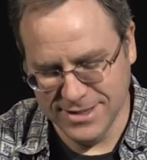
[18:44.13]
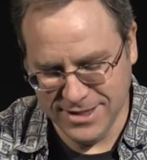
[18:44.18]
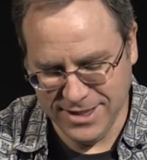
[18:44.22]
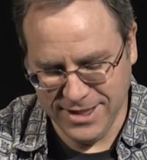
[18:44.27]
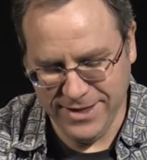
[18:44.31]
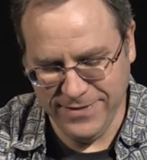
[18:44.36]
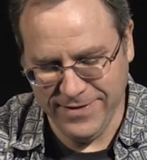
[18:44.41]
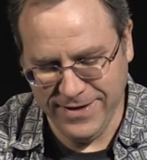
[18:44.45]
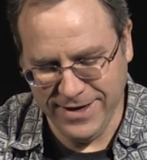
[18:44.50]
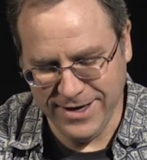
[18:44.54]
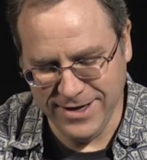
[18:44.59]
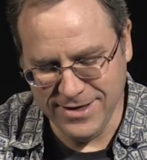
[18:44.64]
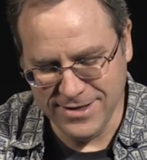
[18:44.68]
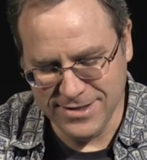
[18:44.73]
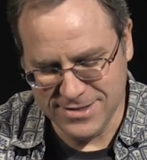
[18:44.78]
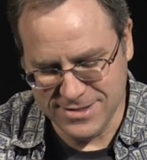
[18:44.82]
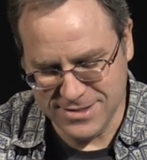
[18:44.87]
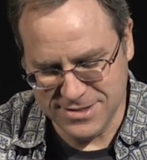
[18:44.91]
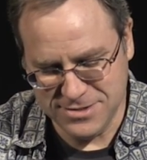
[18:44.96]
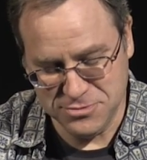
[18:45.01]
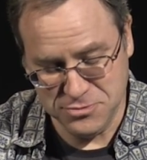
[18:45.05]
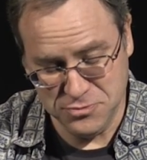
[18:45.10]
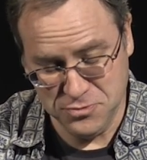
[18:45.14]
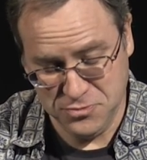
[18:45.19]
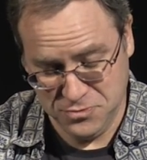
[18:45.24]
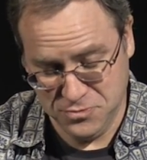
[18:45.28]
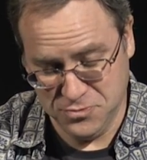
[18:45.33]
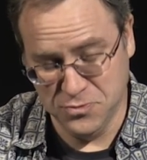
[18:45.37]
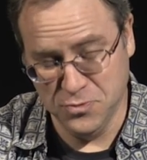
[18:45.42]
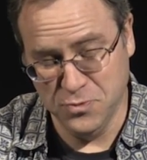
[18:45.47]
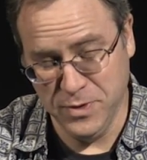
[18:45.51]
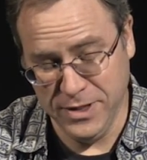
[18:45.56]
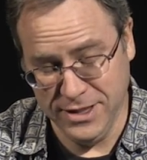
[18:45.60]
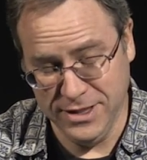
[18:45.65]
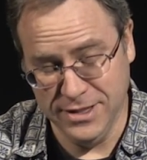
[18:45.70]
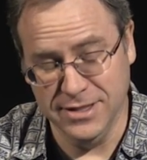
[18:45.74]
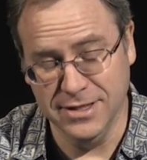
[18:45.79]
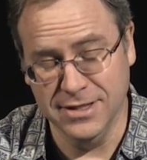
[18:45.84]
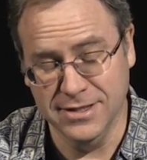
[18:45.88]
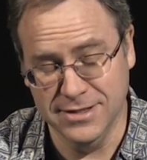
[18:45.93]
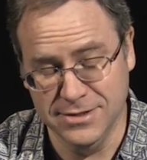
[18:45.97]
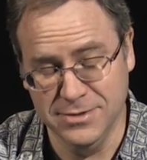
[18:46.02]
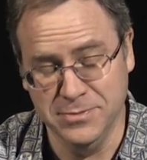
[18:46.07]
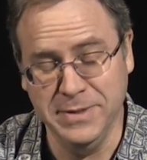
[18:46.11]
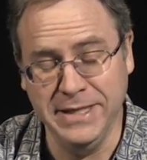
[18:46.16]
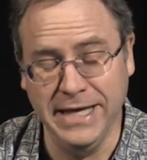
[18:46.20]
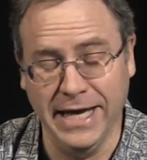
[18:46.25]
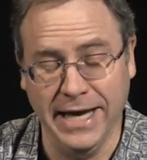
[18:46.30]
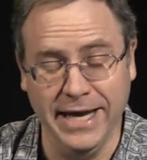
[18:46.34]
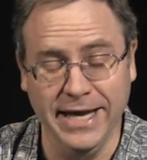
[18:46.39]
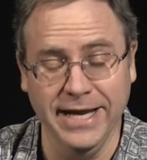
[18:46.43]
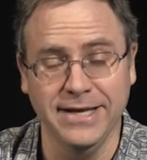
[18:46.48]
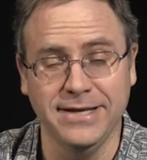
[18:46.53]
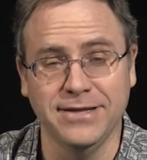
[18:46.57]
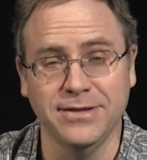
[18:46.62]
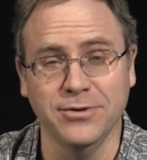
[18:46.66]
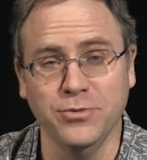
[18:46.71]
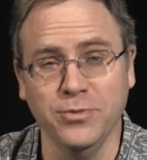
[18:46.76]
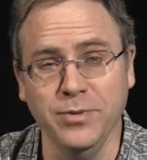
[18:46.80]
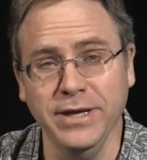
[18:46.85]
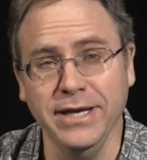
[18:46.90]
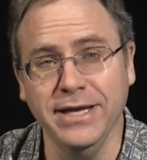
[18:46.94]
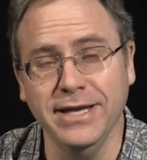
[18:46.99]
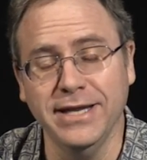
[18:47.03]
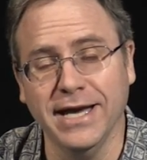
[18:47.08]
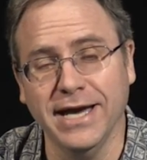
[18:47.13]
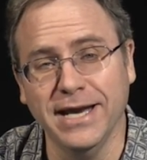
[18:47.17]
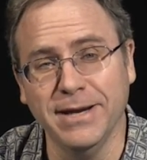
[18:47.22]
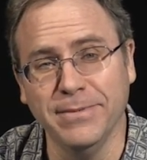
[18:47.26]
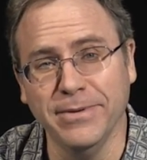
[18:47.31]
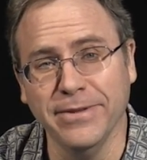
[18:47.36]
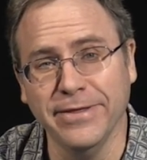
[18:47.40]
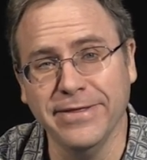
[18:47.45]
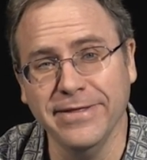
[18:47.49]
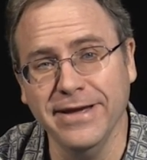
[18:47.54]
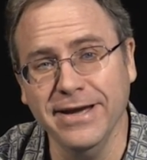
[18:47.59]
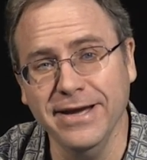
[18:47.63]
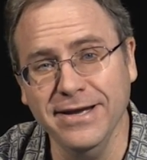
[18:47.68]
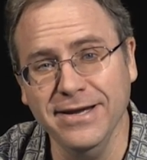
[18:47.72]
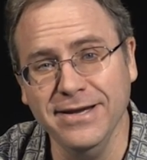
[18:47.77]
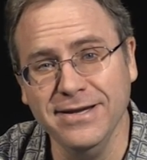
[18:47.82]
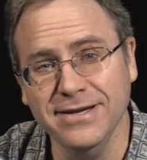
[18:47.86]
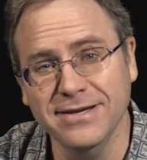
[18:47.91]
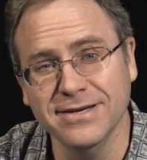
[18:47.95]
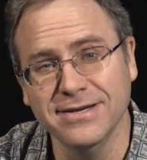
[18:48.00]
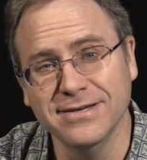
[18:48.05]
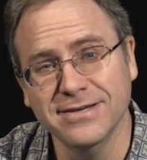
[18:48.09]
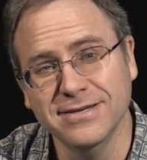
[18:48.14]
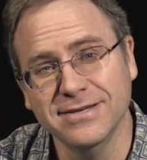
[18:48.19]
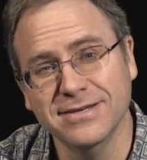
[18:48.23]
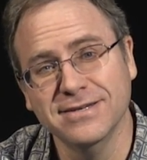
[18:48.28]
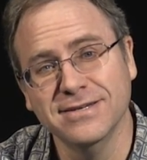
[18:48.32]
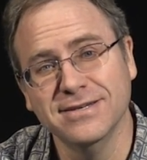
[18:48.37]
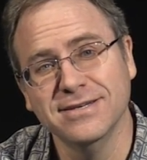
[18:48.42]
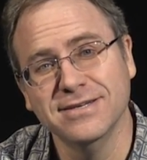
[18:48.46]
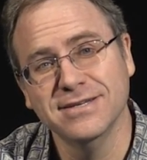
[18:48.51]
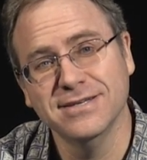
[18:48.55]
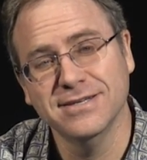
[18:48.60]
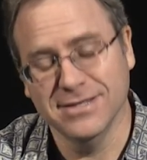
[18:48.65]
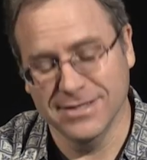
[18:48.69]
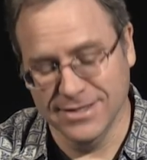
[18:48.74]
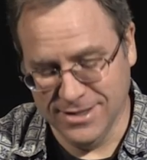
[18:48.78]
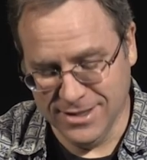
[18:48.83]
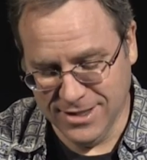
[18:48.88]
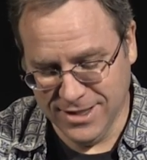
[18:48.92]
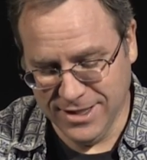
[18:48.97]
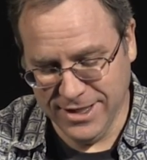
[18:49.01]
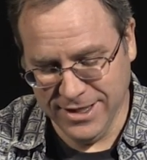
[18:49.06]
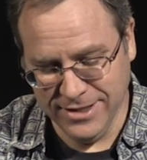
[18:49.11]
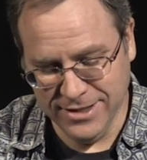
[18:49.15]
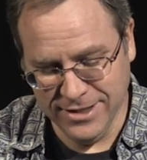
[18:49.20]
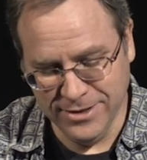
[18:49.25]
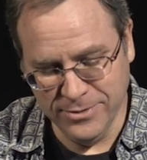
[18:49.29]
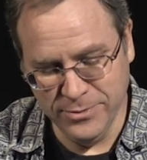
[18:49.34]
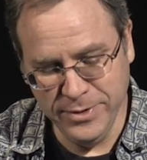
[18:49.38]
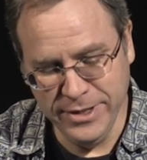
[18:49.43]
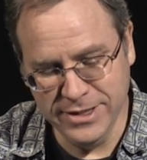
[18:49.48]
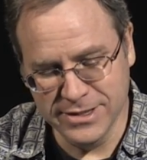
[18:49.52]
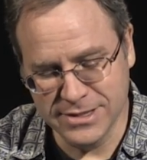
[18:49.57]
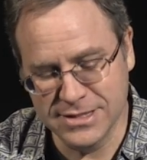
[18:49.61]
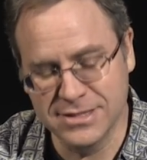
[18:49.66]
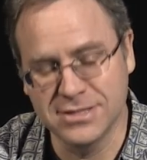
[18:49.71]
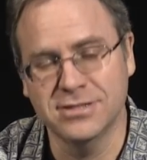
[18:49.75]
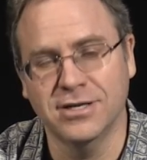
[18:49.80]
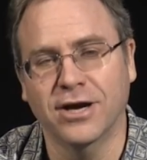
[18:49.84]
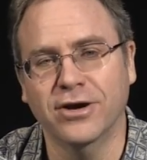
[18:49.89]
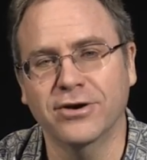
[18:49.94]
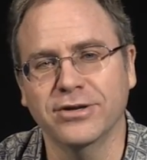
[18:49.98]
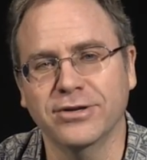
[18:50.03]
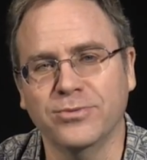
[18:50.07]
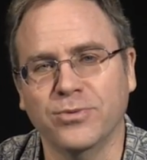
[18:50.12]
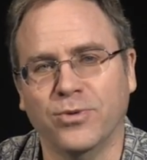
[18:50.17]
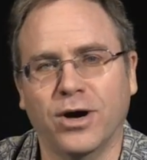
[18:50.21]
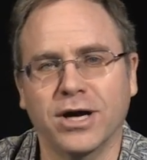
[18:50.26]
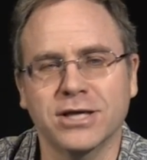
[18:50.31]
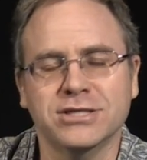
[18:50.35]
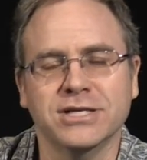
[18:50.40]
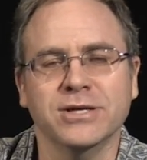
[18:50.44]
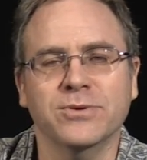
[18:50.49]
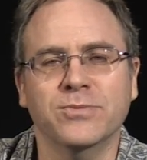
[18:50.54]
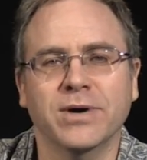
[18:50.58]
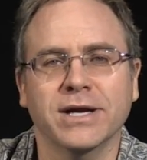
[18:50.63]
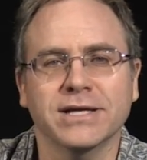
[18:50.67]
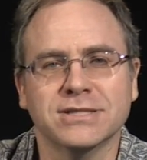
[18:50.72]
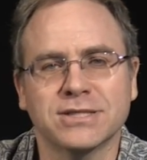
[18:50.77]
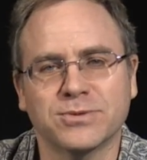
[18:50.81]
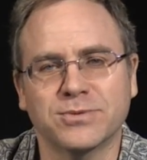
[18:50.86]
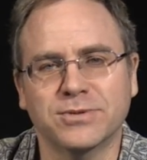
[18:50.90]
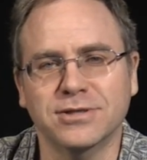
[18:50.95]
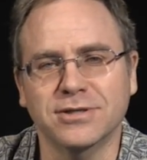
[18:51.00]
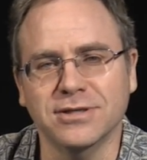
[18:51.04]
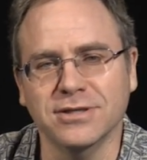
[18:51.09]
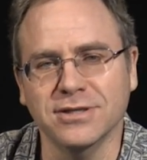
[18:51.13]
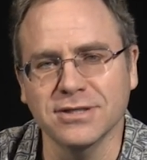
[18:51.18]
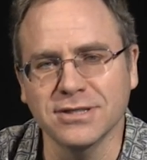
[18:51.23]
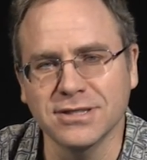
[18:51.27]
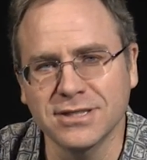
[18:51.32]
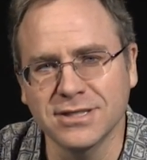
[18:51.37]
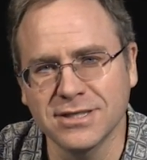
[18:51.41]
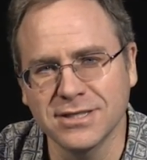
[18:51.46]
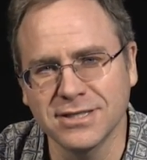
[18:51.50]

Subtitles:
and then we ate the weed edible thing, and then we started watching Westworld,